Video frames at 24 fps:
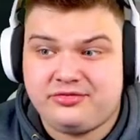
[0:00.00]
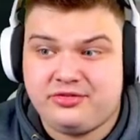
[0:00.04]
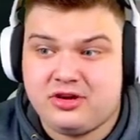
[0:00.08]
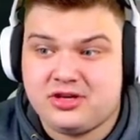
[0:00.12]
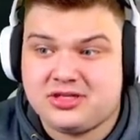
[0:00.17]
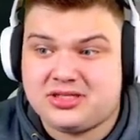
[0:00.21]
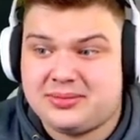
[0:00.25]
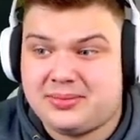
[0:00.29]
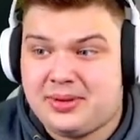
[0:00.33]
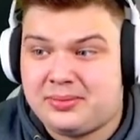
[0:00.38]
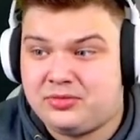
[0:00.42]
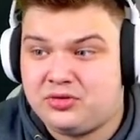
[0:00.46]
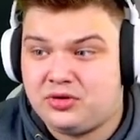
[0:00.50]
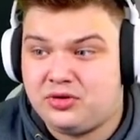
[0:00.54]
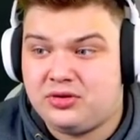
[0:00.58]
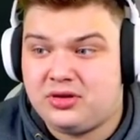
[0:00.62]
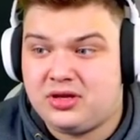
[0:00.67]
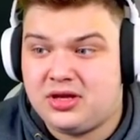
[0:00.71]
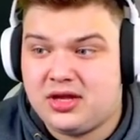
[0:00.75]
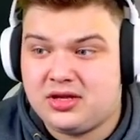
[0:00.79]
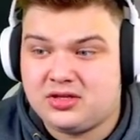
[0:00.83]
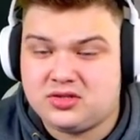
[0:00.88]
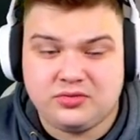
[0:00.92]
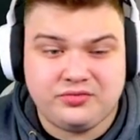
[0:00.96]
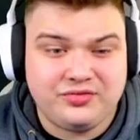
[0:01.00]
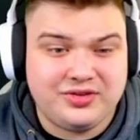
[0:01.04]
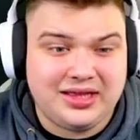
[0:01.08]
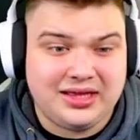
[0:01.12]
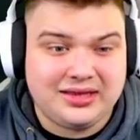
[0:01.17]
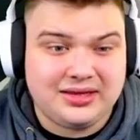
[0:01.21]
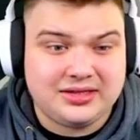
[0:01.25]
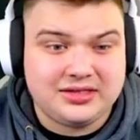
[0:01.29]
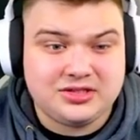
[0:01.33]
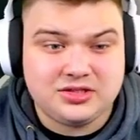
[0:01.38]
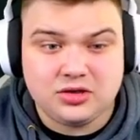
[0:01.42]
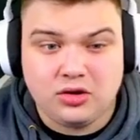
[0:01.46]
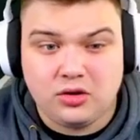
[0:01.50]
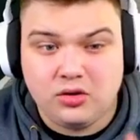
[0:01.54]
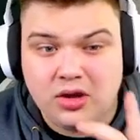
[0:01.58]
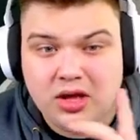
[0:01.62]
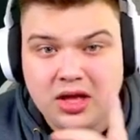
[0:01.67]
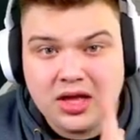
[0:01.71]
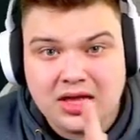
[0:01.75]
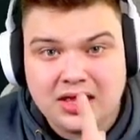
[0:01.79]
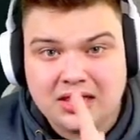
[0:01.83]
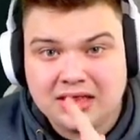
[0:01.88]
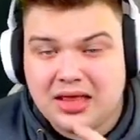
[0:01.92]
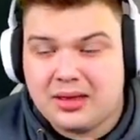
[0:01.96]
time I'm doing something like this, so
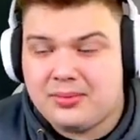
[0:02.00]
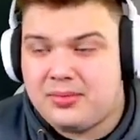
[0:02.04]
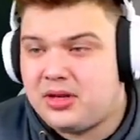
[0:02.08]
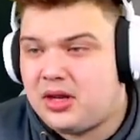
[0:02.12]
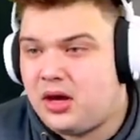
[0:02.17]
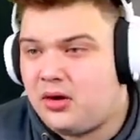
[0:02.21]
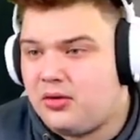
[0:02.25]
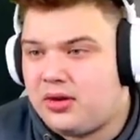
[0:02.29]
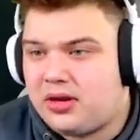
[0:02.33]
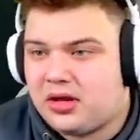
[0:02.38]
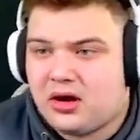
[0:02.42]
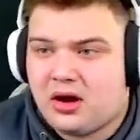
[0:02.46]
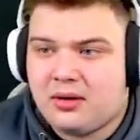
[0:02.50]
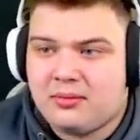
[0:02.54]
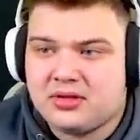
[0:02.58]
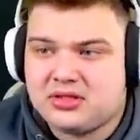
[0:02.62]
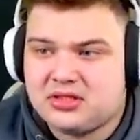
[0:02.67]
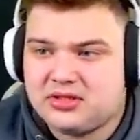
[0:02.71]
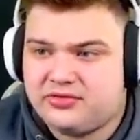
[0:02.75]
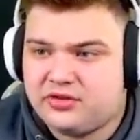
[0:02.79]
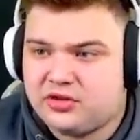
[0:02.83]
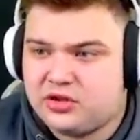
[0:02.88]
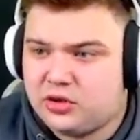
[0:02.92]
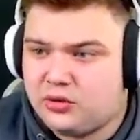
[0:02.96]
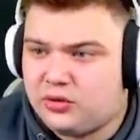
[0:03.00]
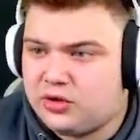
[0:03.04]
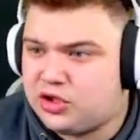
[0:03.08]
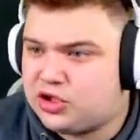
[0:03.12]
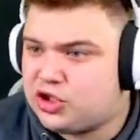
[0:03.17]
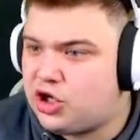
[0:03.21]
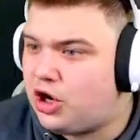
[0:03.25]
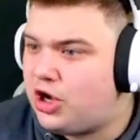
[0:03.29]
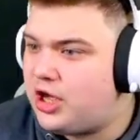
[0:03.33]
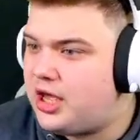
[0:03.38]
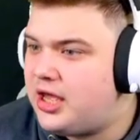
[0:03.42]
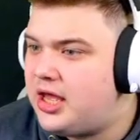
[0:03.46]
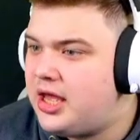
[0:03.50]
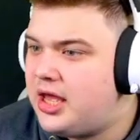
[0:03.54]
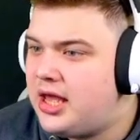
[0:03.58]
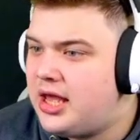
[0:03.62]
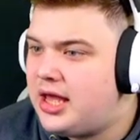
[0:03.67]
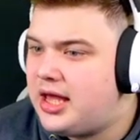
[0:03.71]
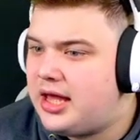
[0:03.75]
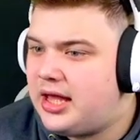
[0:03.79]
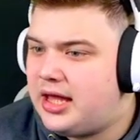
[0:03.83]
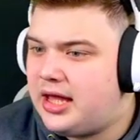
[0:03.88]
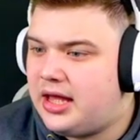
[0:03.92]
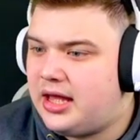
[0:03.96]
let me know in the comments if you do enjoy it.
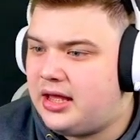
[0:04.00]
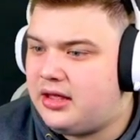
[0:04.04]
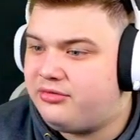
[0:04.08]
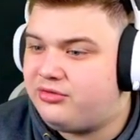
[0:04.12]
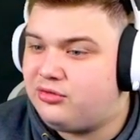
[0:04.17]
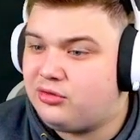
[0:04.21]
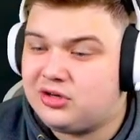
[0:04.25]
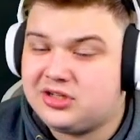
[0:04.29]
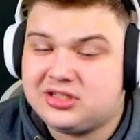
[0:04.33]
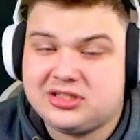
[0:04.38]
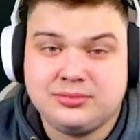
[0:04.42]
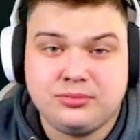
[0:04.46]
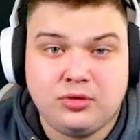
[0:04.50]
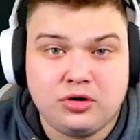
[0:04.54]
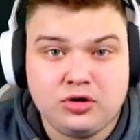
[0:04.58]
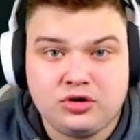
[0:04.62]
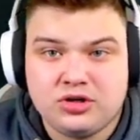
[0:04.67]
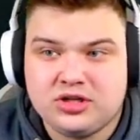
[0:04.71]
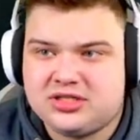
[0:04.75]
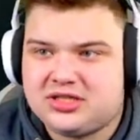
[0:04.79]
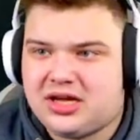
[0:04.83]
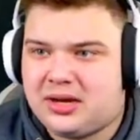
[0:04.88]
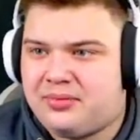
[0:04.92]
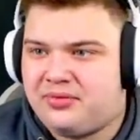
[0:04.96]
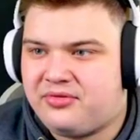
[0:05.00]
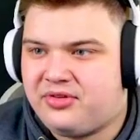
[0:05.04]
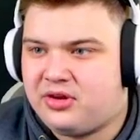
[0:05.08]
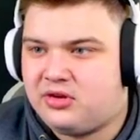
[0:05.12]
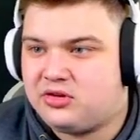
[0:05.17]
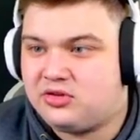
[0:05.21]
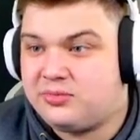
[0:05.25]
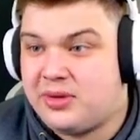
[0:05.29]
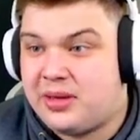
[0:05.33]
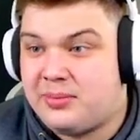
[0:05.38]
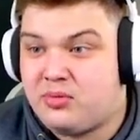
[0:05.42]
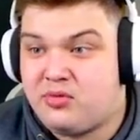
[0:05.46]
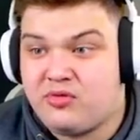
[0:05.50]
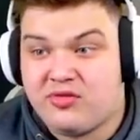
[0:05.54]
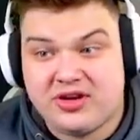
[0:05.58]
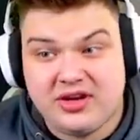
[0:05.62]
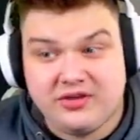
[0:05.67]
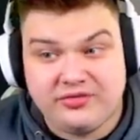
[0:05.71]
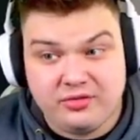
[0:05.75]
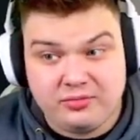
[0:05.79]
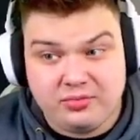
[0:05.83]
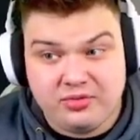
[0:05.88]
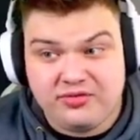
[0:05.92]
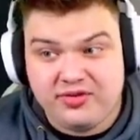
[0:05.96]
If you want to see more of these type of videos, maybe with a
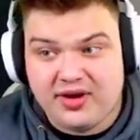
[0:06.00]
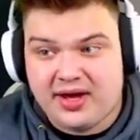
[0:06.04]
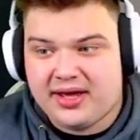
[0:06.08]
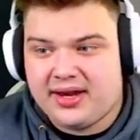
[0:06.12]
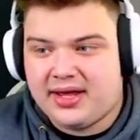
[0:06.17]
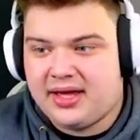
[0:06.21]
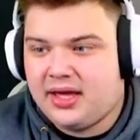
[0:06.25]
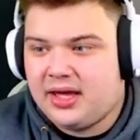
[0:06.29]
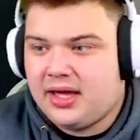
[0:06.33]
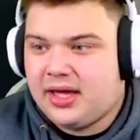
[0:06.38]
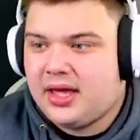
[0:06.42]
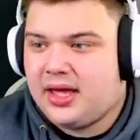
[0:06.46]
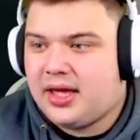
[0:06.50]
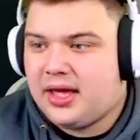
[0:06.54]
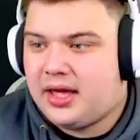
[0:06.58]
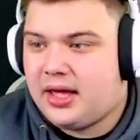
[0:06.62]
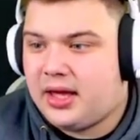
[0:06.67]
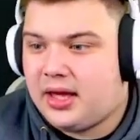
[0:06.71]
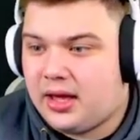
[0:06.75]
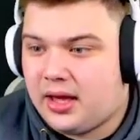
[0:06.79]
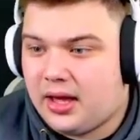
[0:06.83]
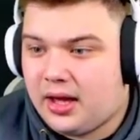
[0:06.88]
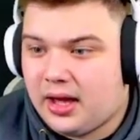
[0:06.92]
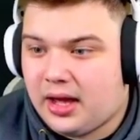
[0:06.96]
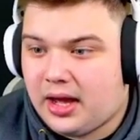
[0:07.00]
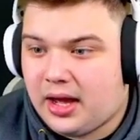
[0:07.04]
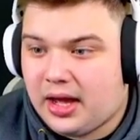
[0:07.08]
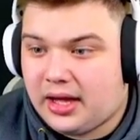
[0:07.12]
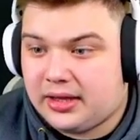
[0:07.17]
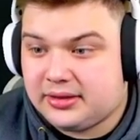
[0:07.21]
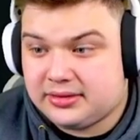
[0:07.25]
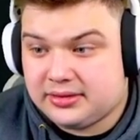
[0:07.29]
different provider. And